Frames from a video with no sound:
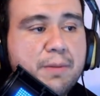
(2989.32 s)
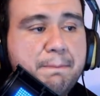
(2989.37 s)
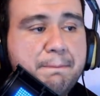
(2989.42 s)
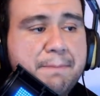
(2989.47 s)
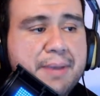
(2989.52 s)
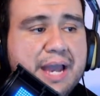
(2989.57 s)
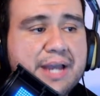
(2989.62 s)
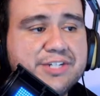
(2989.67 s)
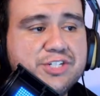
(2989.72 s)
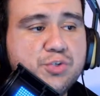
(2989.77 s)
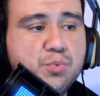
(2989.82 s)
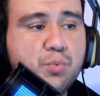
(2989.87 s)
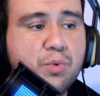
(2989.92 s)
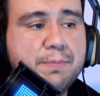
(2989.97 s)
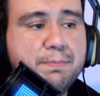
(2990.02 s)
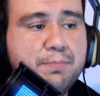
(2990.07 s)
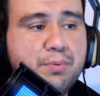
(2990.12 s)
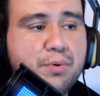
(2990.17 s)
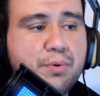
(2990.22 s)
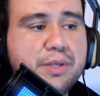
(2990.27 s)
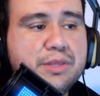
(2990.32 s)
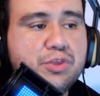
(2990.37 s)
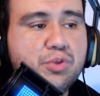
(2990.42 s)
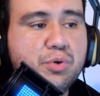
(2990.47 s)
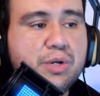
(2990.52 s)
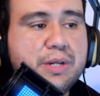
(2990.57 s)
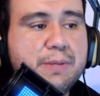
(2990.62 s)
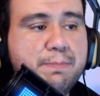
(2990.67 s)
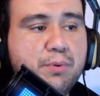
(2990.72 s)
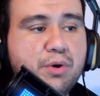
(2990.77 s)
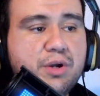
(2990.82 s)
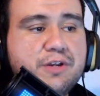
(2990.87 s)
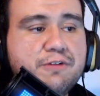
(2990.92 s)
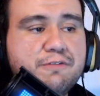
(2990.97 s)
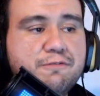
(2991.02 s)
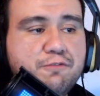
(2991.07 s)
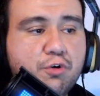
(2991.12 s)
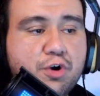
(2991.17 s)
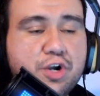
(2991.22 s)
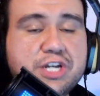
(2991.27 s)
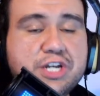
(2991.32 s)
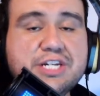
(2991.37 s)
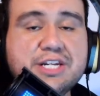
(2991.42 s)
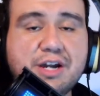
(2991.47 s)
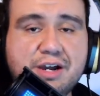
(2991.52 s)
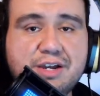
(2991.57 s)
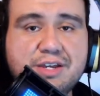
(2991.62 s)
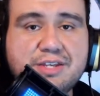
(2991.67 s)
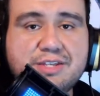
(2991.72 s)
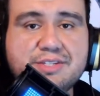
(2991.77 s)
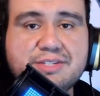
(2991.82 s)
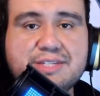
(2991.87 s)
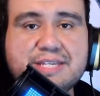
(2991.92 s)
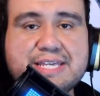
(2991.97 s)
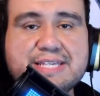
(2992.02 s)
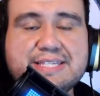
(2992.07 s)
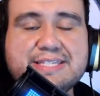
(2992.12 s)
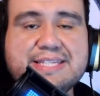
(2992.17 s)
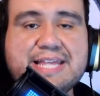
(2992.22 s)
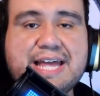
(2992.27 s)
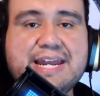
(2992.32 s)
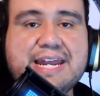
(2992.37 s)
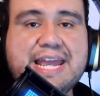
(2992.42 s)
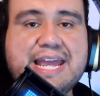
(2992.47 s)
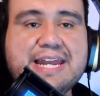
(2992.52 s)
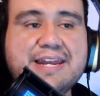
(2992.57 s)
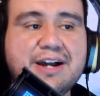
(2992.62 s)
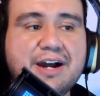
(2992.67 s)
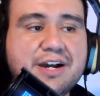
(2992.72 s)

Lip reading: patch 1.3.4 does is that it